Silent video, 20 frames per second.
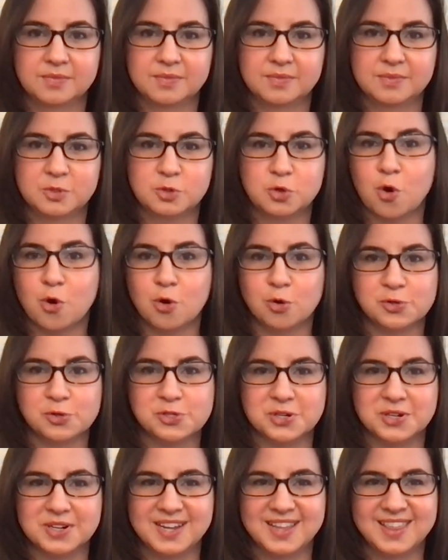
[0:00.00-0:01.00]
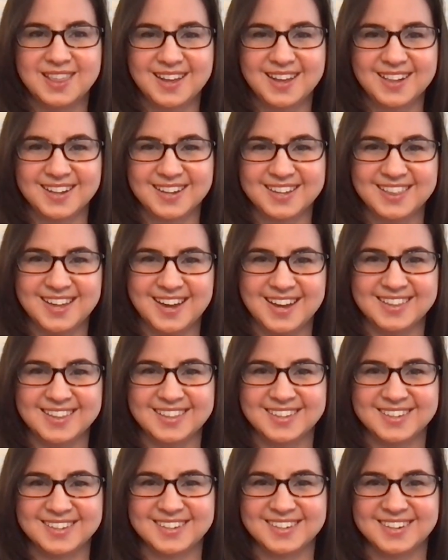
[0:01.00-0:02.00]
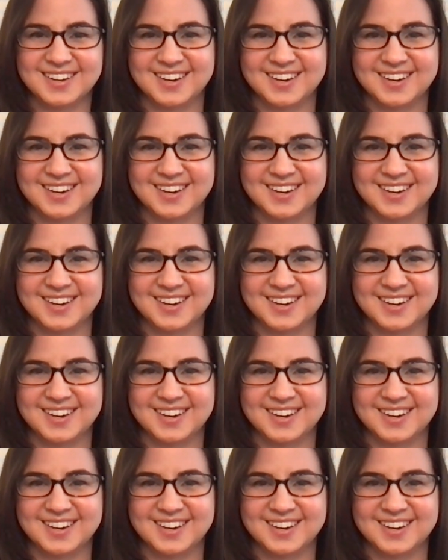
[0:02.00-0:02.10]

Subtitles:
trolls or anything like that I